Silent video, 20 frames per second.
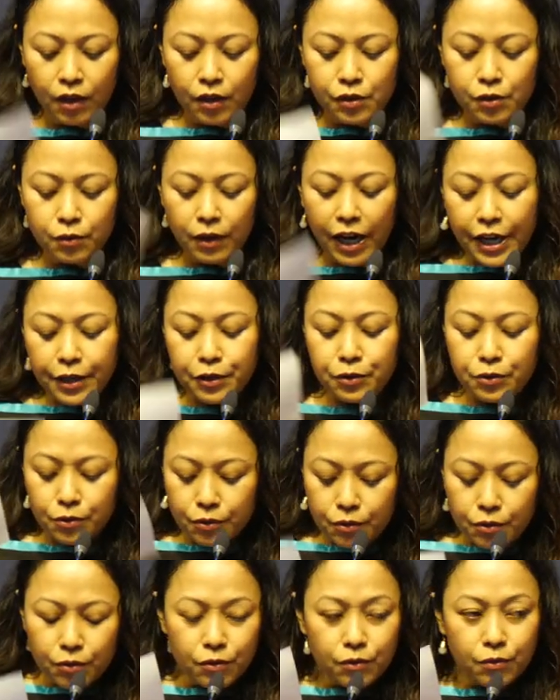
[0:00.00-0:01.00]
So I
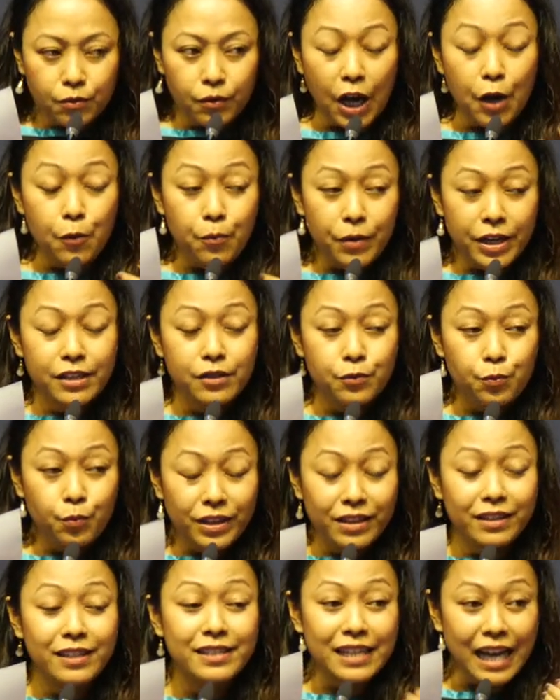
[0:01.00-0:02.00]
went
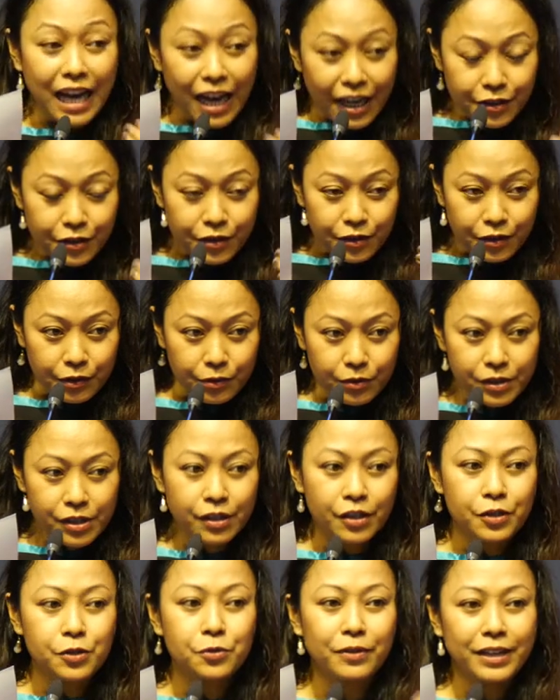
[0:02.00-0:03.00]
with this
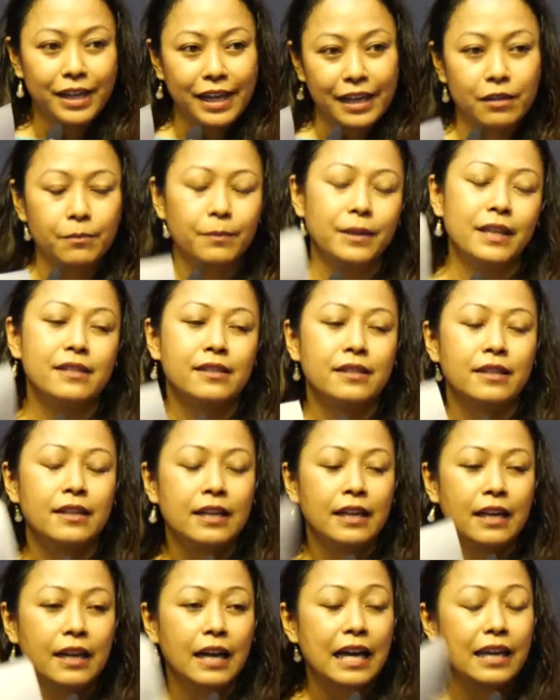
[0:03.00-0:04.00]
attitude to
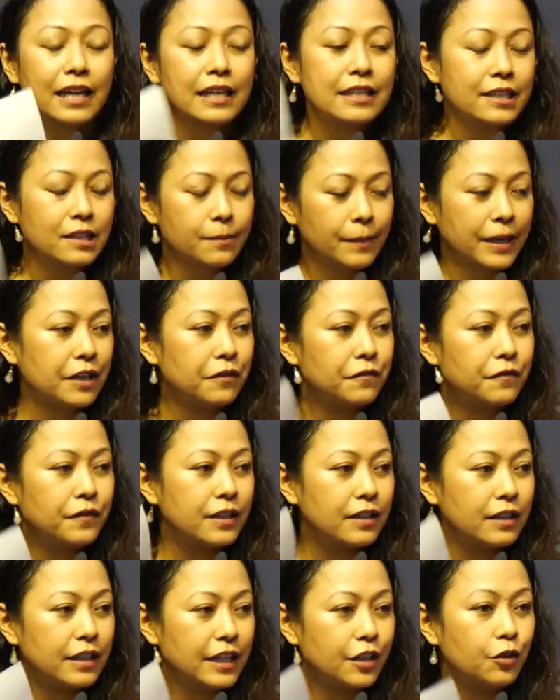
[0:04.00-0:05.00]
academics, and I did my
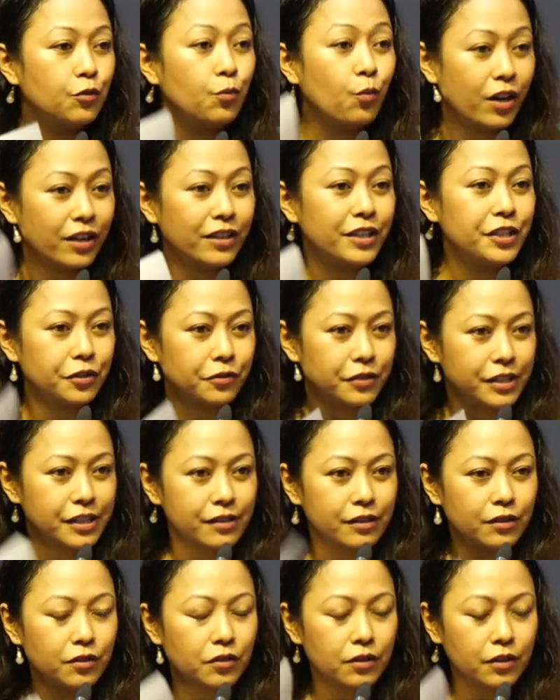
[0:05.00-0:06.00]
MPhil in war
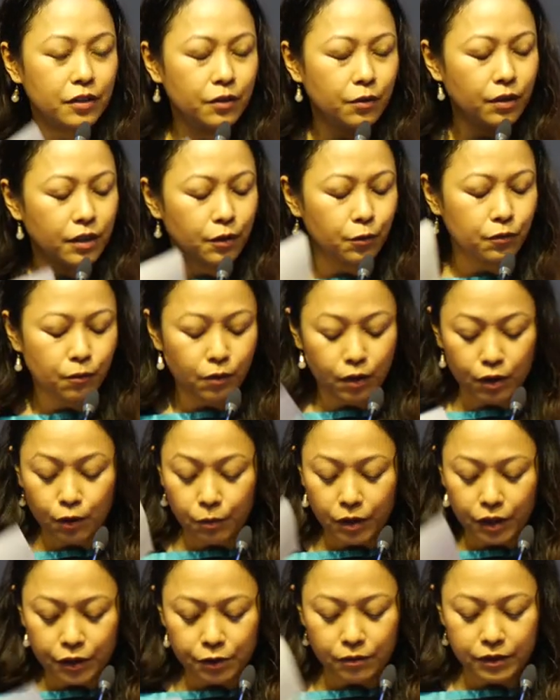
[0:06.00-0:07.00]
literature, or World
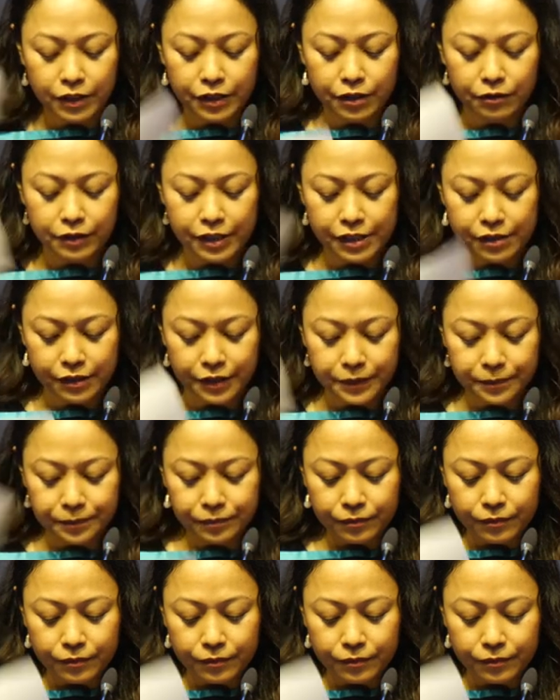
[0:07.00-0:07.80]
War II literature.